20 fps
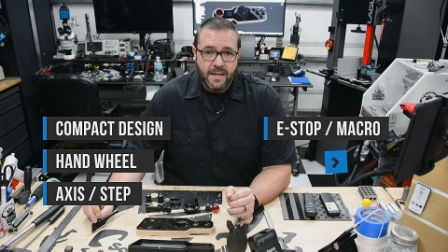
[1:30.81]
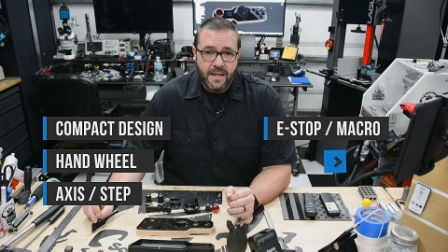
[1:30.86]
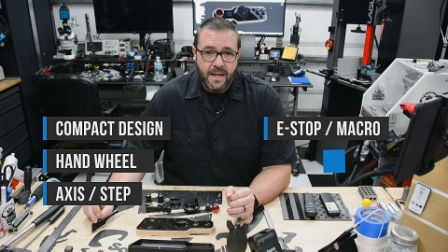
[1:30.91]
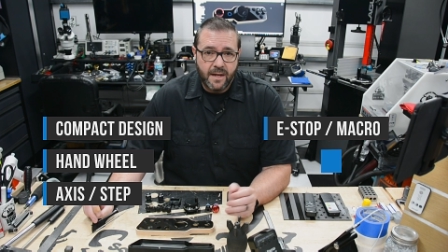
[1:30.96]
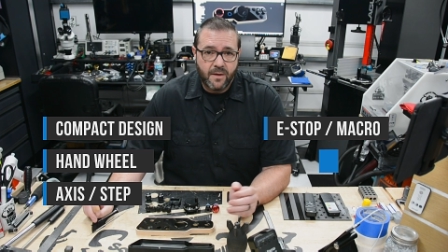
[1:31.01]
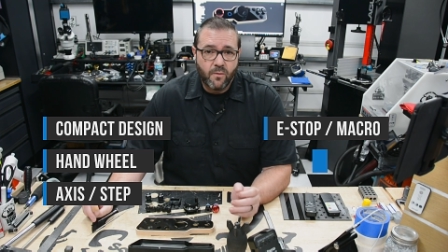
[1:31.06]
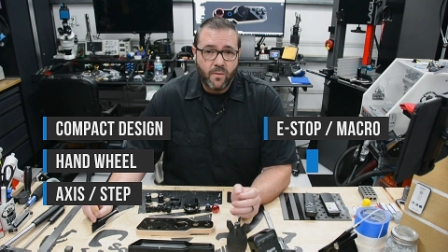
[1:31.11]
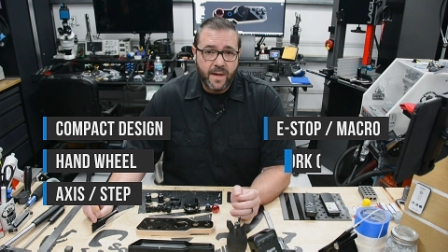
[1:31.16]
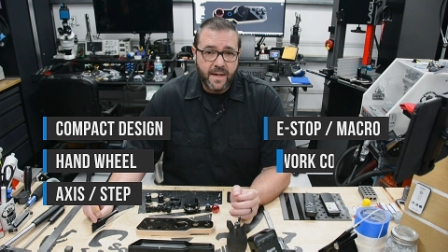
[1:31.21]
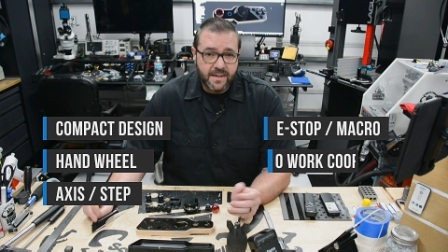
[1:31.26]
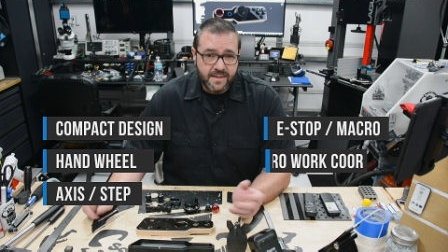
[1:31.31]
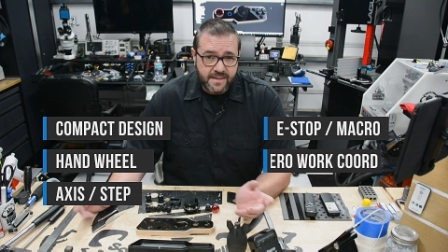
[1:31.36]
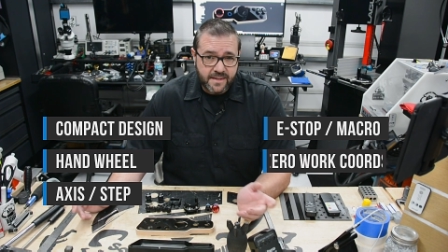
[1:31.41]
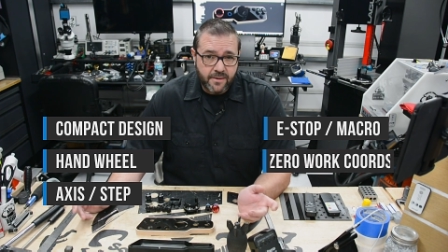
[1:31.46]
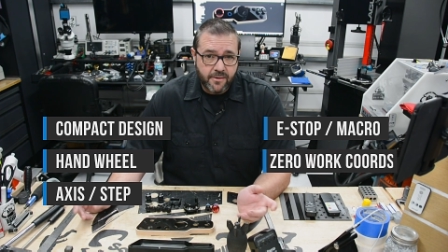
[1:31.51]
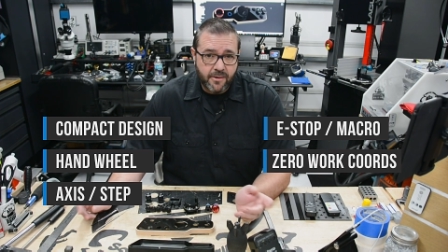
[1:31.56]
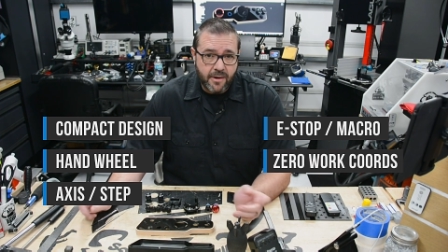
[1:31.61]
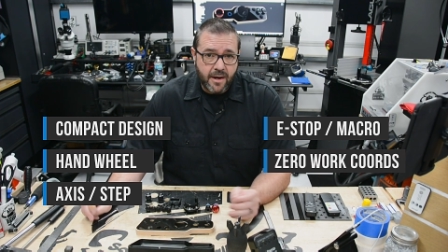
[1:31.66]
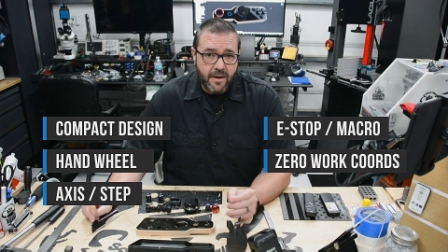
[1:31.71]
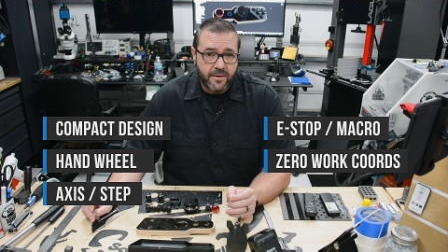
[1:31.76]
and a way to
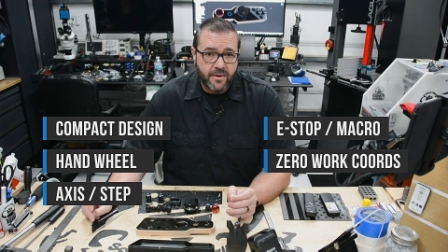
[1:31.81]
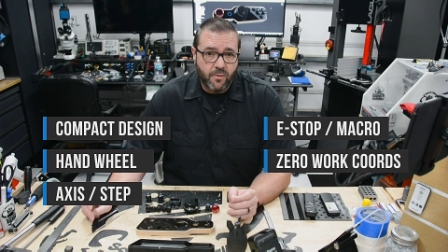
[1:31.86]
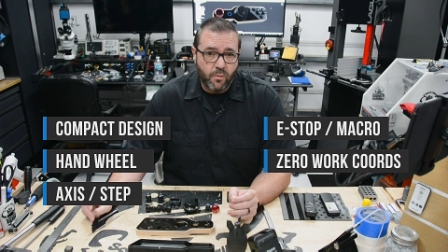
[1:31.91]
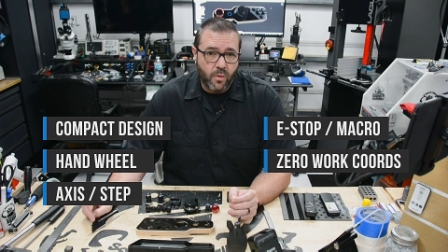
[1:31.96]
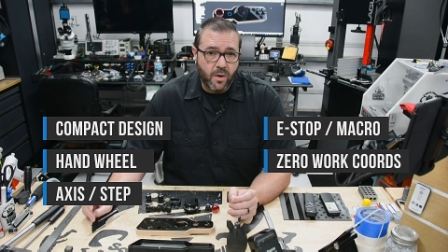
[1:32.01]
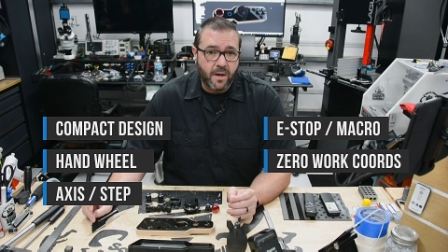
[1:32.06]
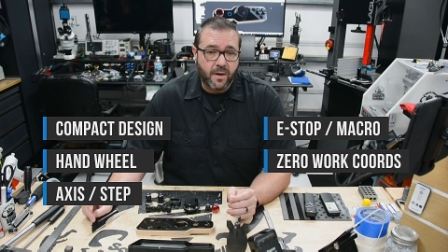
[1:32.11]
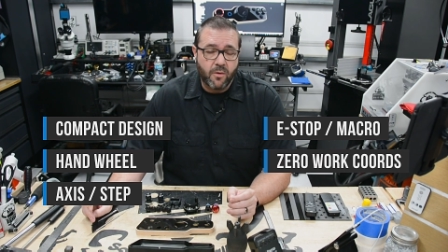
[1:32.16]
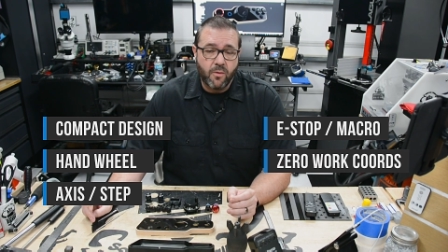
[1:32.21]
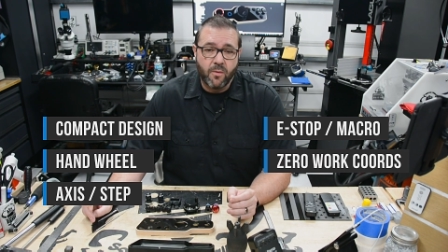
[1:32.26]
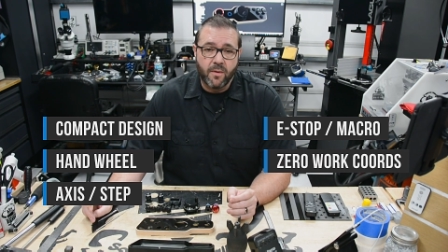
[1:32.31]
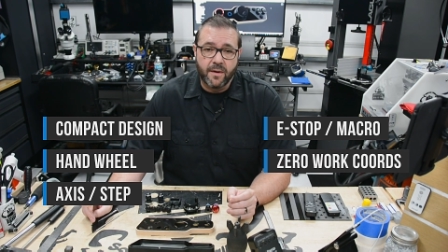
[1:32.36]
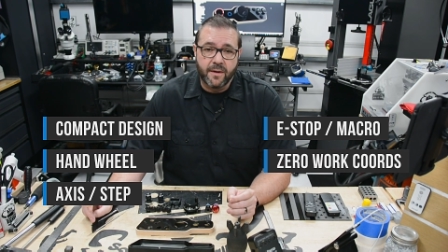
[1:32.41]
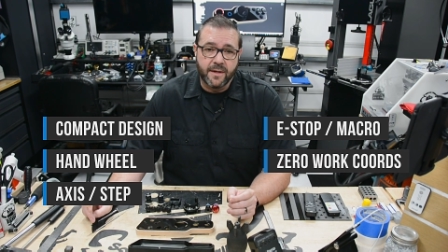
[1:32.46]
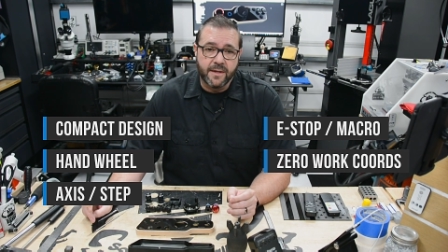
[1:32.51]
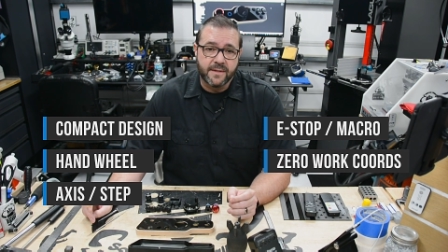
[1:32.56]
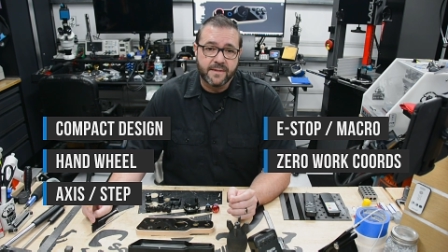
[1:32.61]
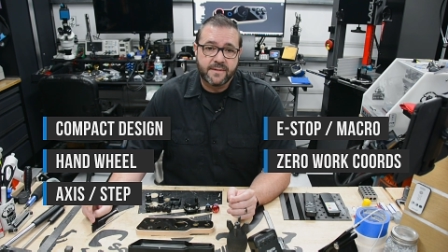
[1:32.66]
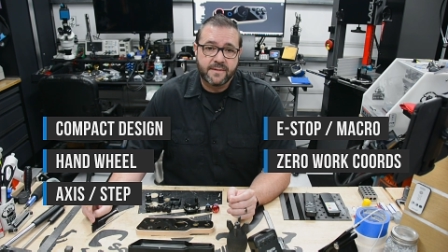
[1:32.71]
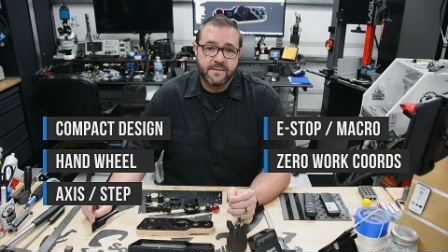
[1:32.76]
zero out your work
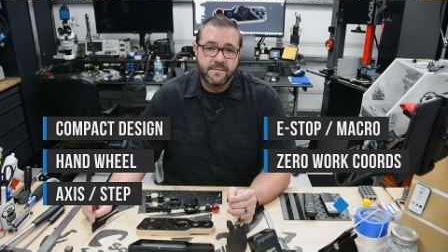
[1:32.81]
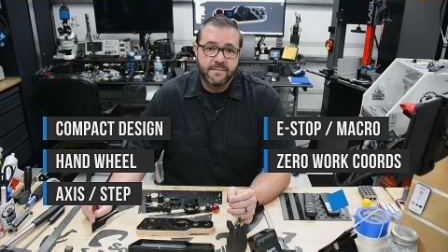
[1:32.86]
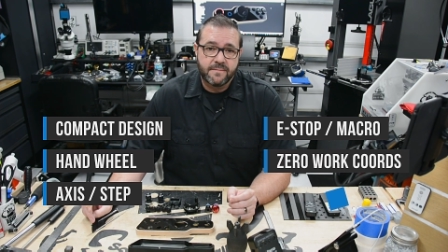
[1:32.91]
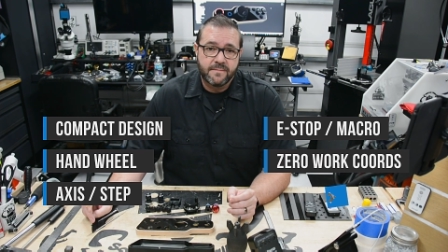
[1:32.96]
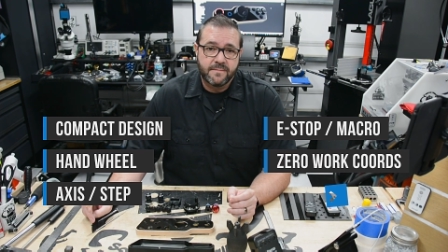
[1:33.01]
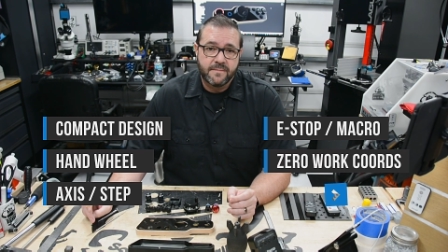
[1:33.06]
coordinates.